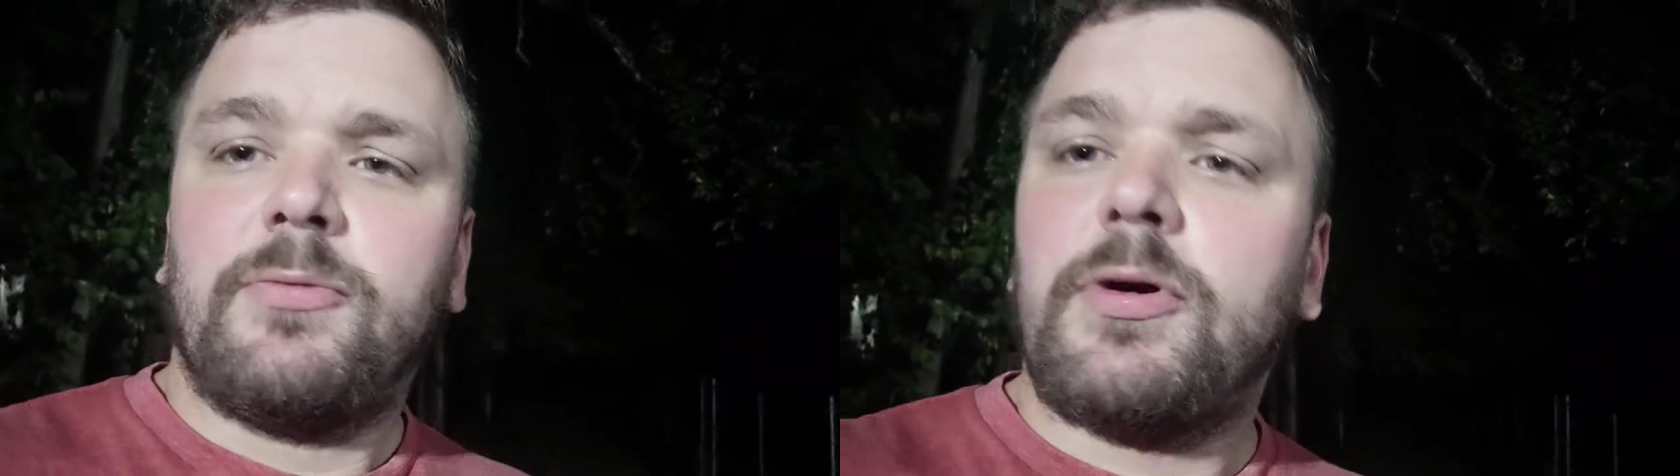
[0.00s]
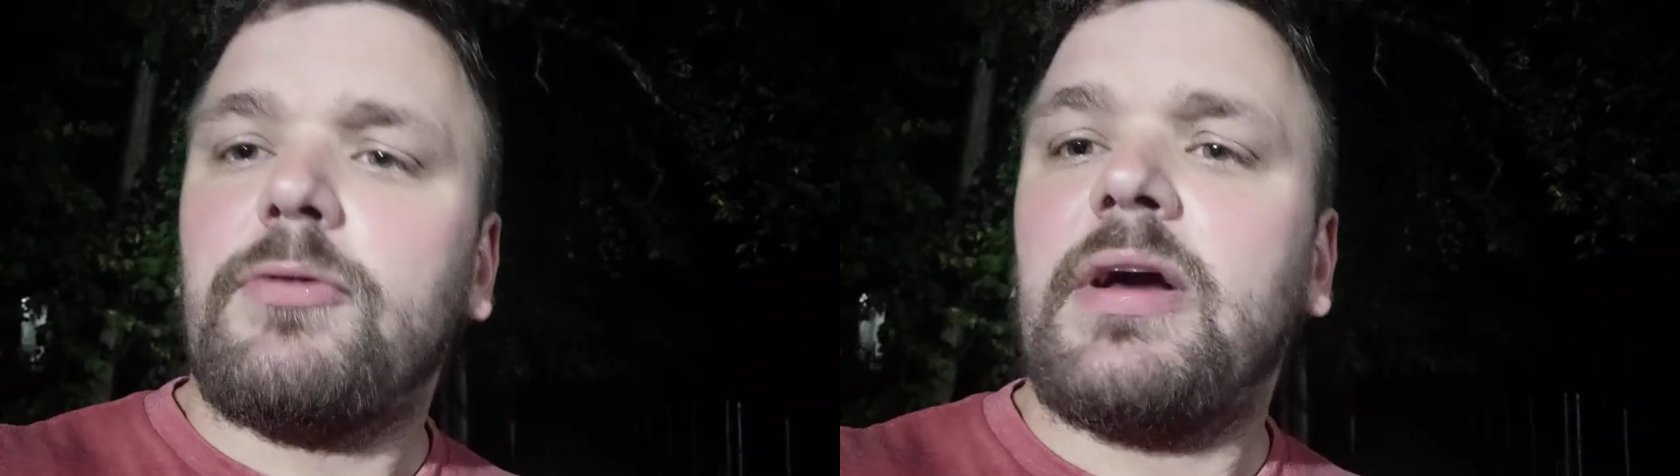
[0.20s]

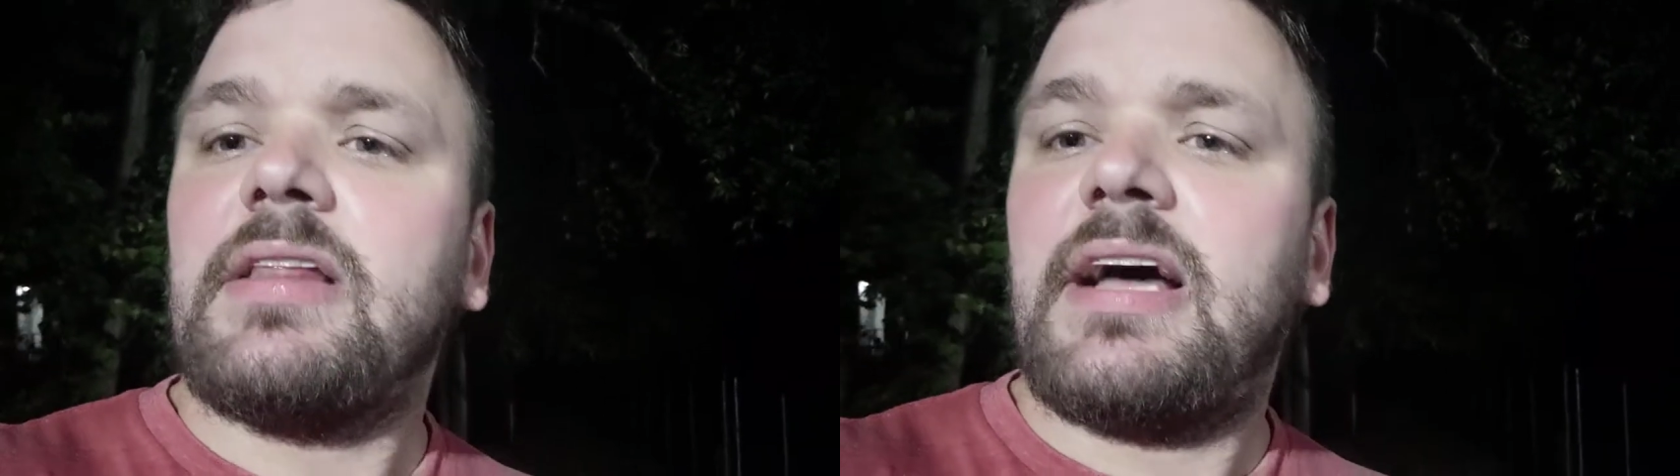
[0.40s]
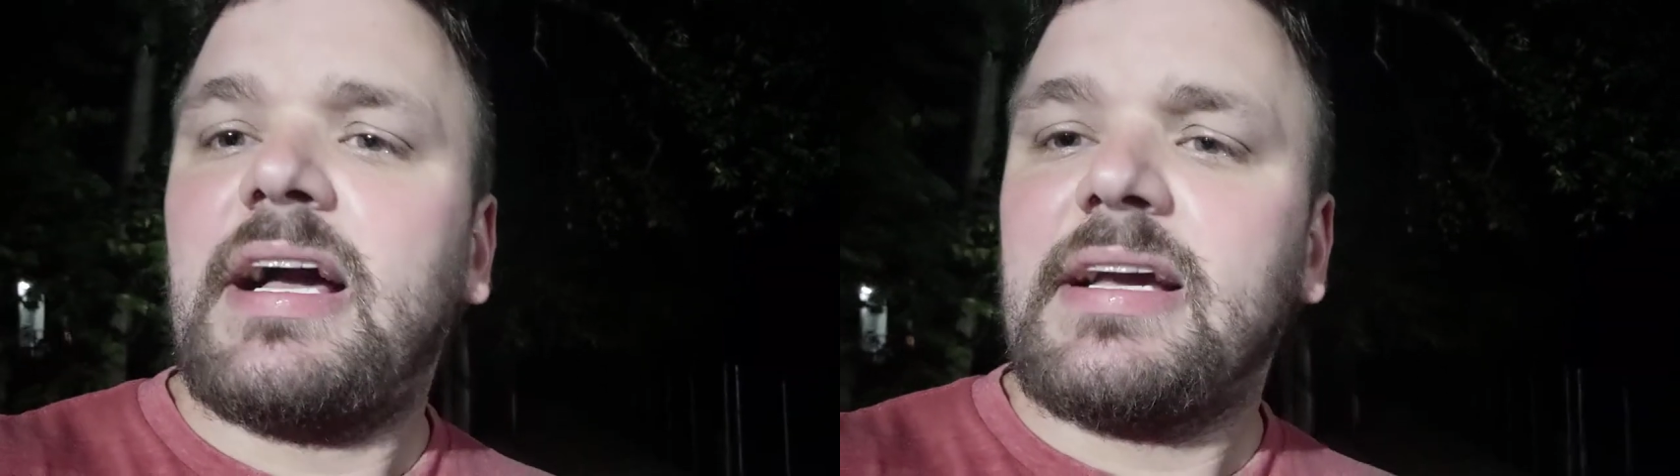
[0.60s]
What do I
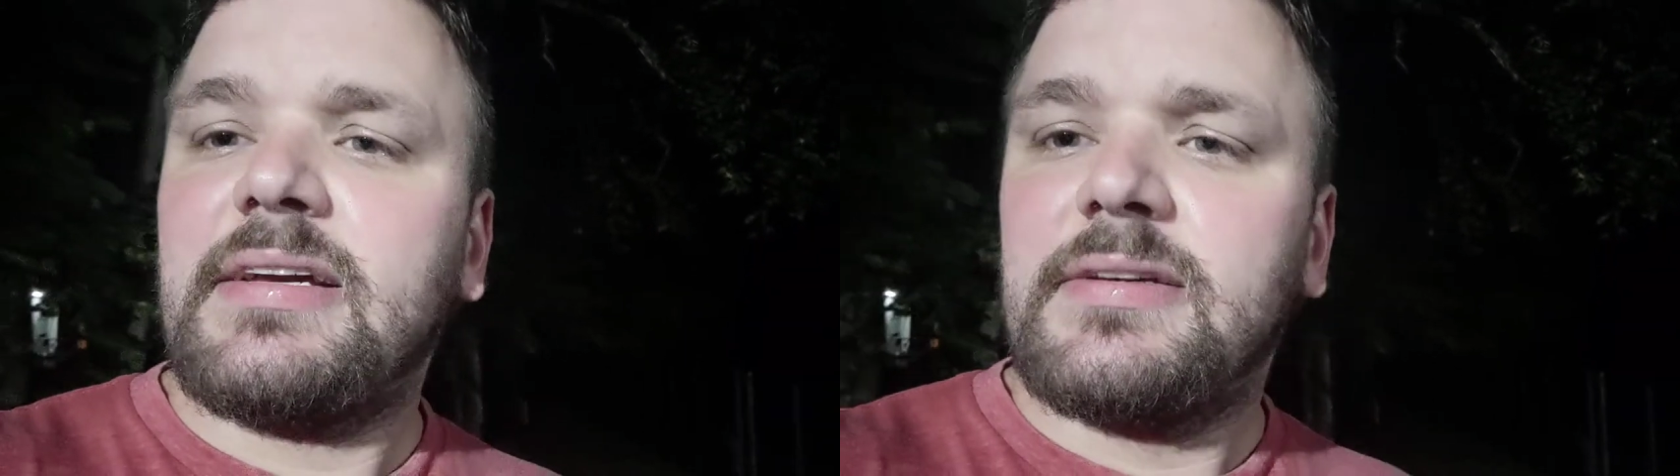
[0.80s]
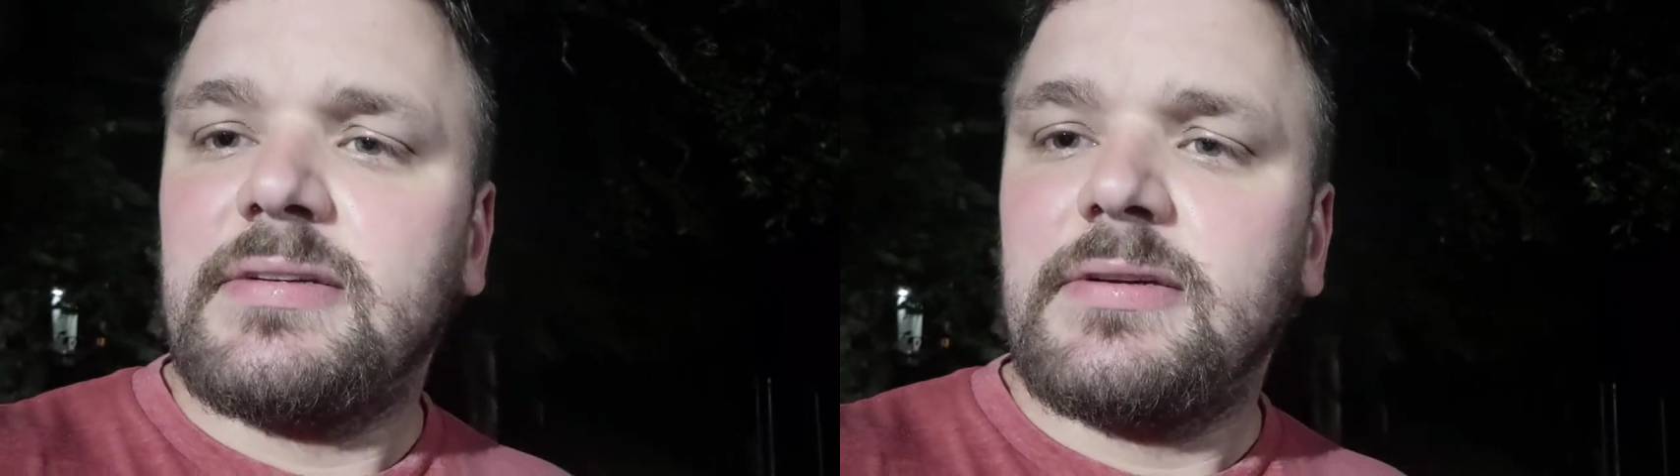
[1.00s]

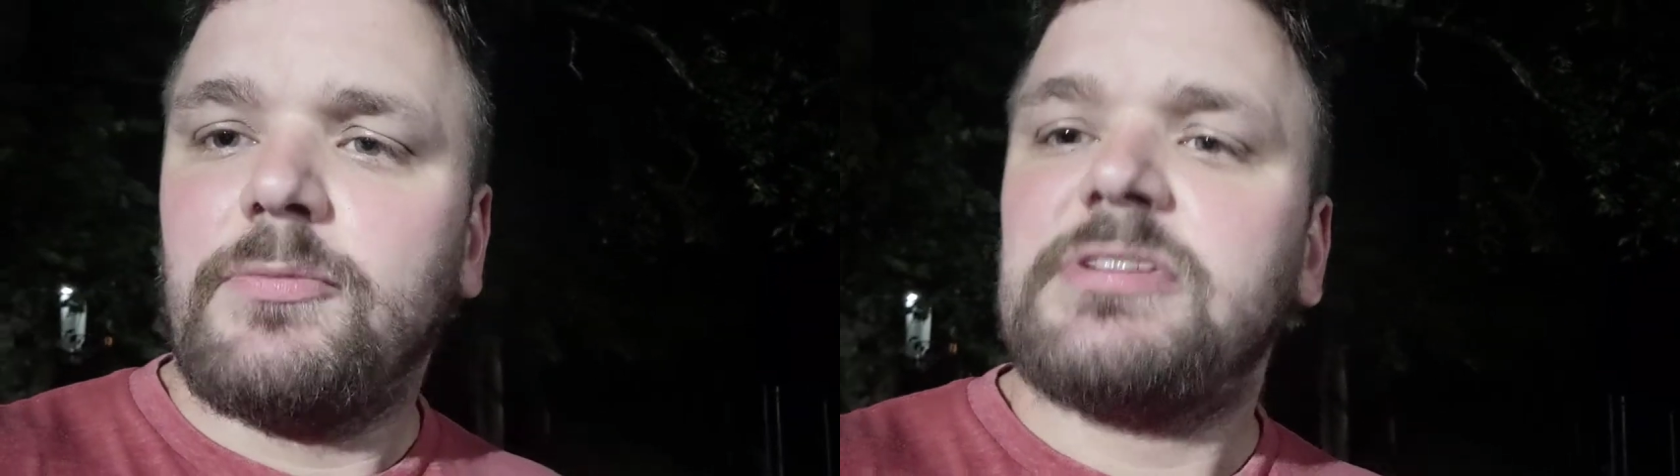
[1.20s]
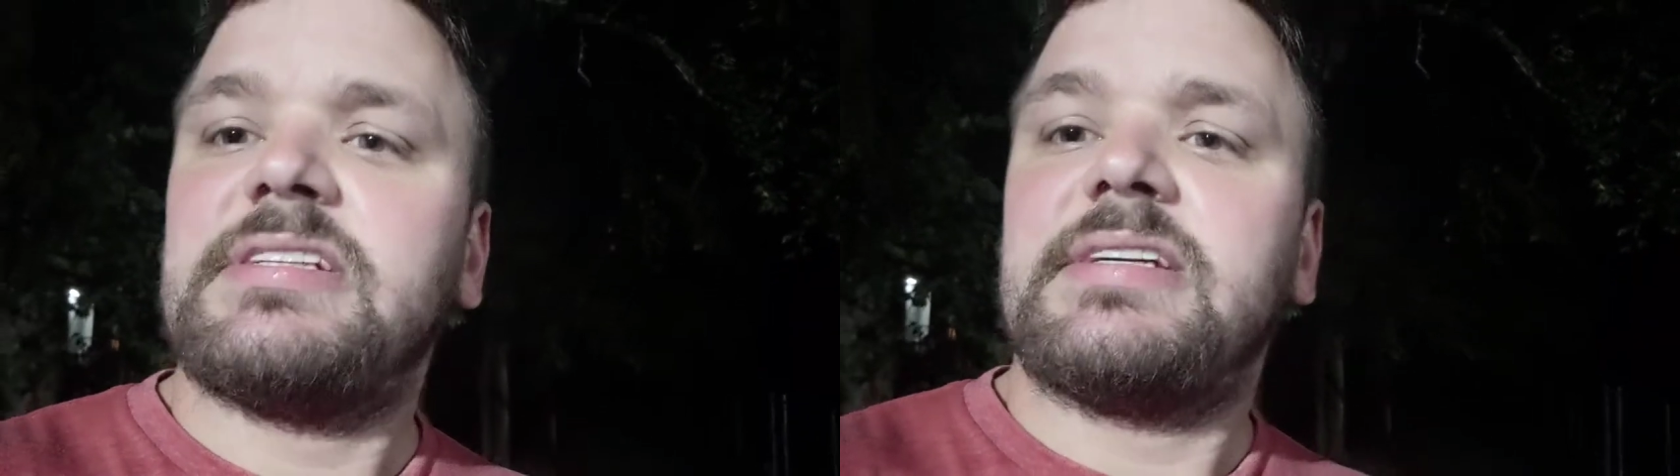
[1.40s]
lack?
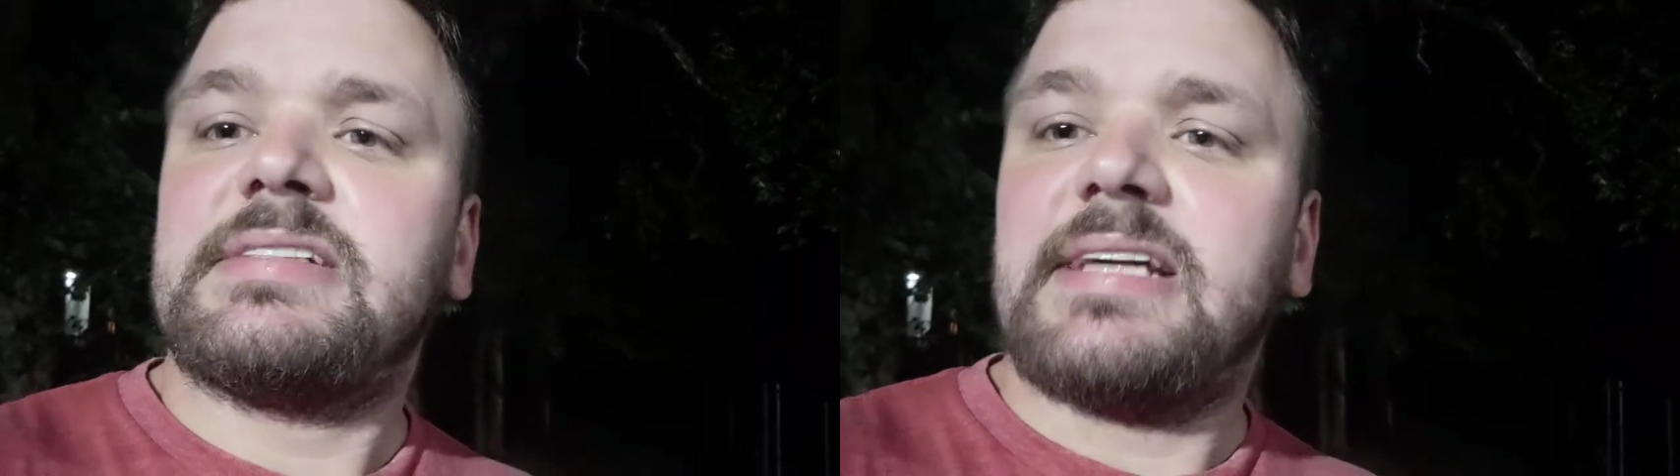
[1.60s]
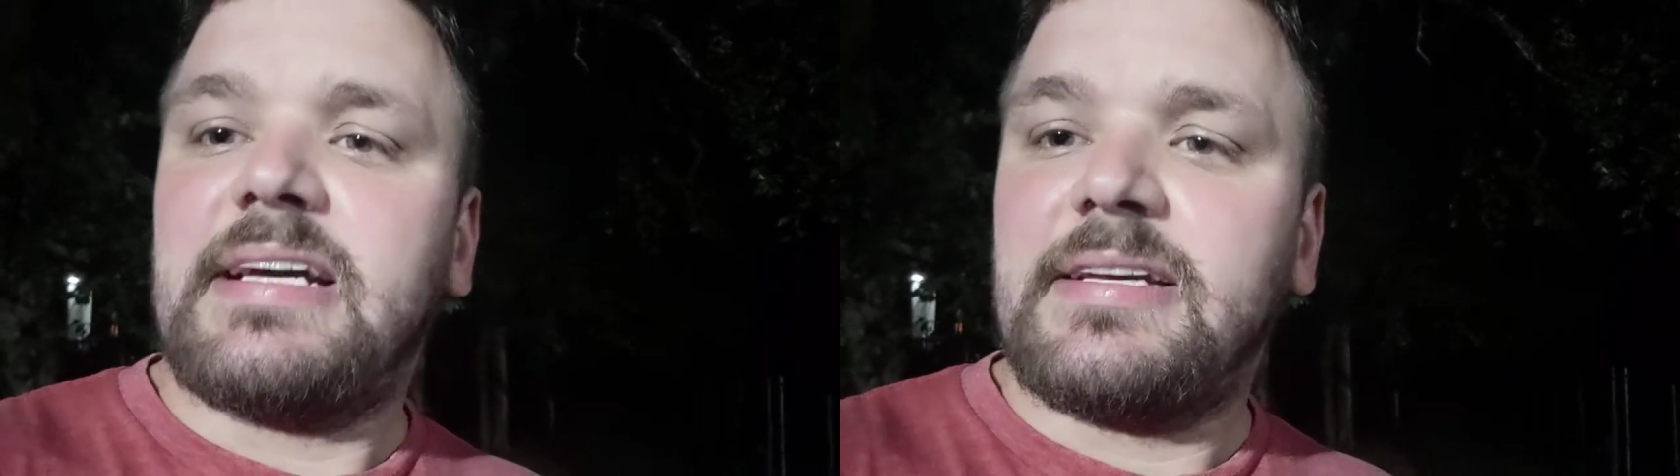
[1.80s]
What's he
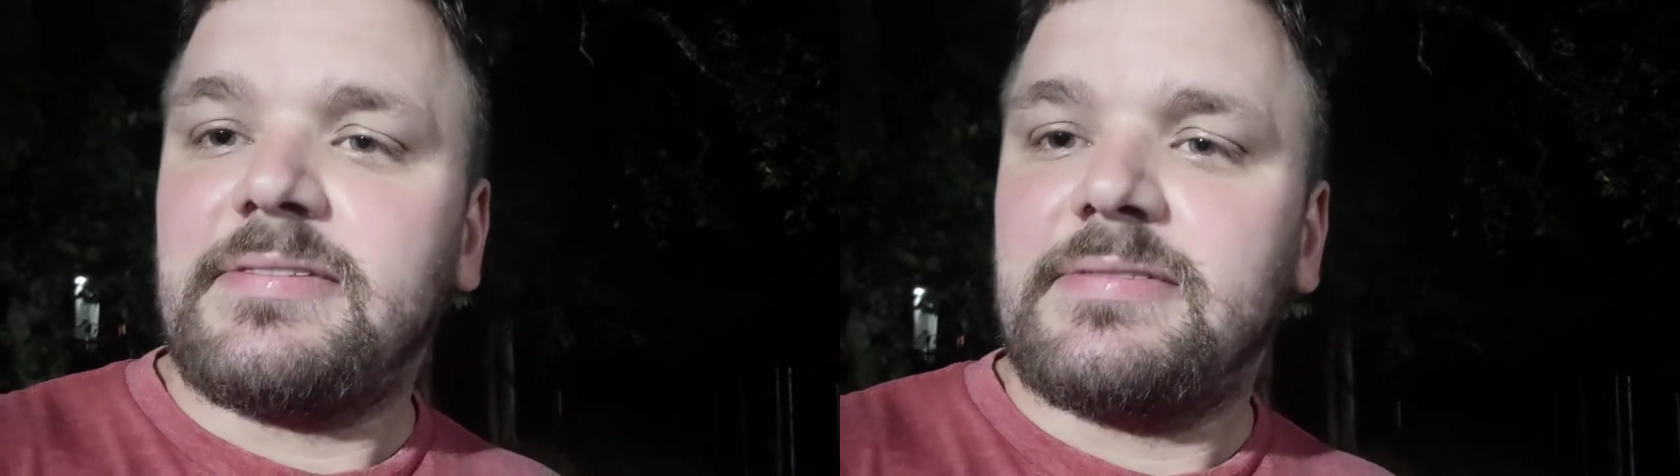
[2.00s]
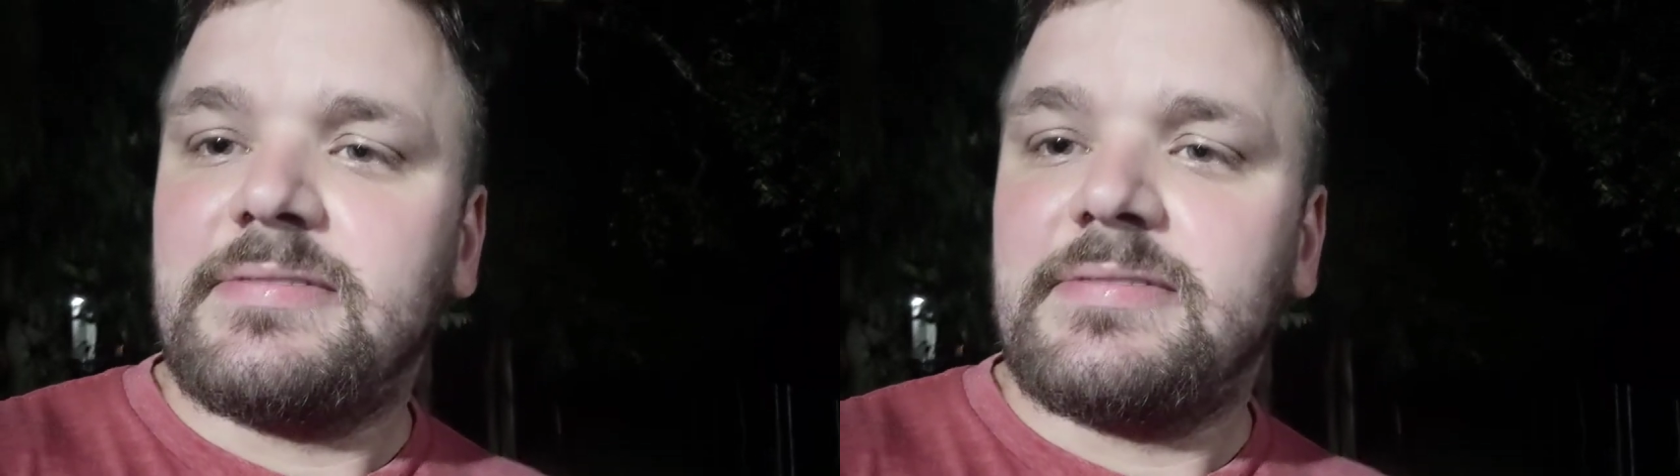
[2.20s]
gonna say?